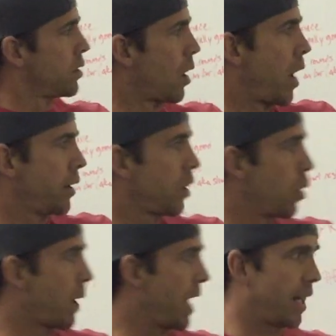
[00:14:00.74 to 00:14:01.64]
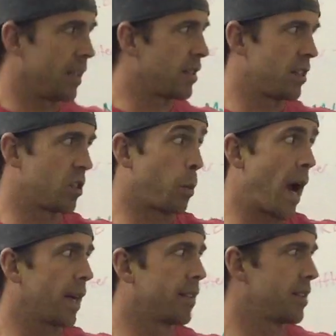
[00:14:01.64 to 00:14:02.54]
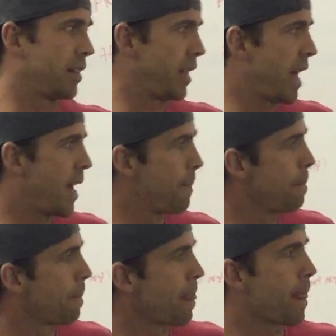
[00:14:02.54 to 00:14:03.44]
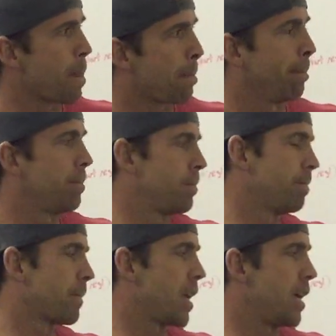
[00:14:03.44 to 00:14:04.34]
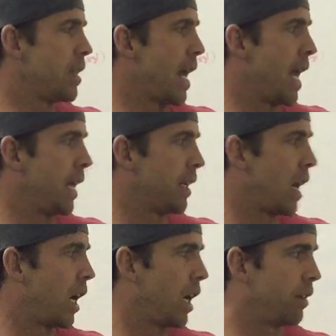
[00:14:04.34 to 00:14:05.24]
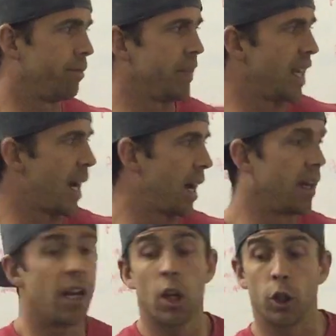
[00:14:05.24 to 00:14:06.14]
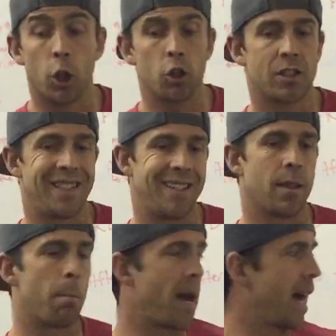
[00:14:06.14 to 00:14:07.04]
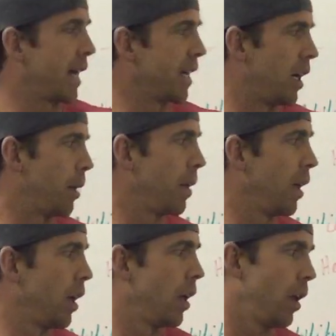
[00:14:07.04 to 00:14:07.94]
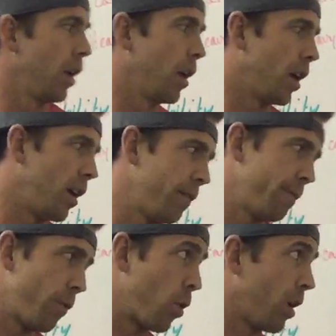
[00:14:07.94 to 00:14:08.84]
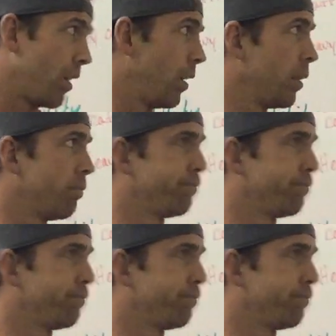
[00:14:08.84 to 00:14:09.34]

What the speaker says: So I'd go right into just practicing that, and then yeah, loosening the back up for